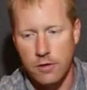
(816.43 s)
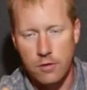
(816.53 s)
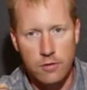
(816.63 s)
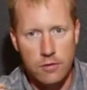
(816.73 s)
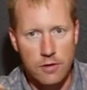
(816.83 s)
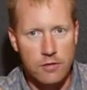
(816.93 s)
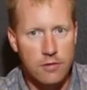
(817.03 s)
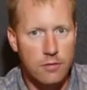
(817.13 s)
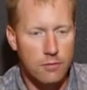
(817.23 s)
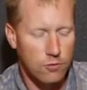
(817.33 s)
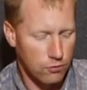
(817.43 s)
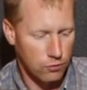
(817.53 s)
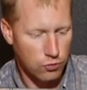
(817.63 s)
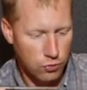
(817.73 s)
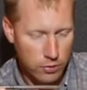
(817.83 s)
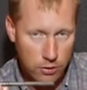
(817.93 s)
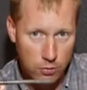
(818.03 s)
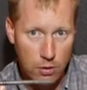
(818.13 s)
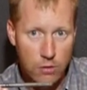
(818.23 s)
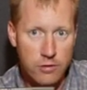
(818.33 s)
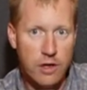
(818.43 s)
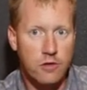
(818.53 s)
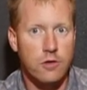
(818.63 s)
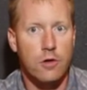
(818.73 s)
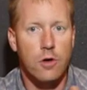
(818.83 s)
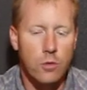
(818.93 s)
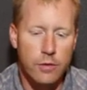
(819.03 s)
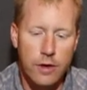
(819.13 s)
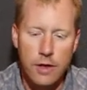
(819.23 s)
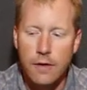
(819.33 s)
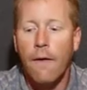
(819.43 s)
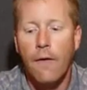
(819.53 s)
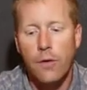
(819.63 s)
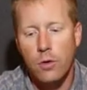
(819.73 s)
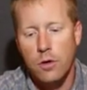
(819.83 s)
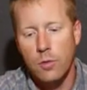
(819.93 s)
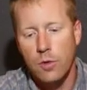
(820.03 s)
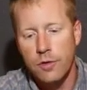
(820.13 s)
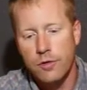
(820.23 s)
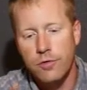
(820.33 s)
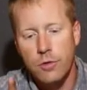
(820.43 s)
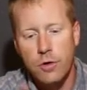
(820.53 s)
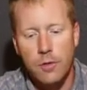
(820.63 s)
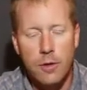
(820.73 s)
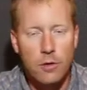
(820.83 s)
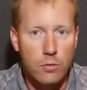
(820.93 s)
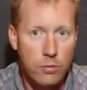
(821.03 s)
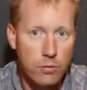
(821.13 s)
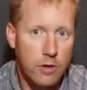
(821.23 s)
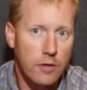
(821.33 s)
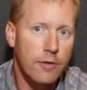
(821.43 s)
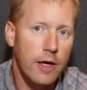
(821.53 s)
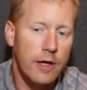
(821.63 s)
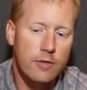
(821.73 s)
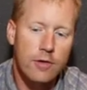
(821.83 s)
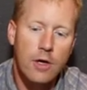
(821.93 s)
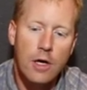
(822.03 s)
Use these drill rotation only, or you will destroy the bit really fast.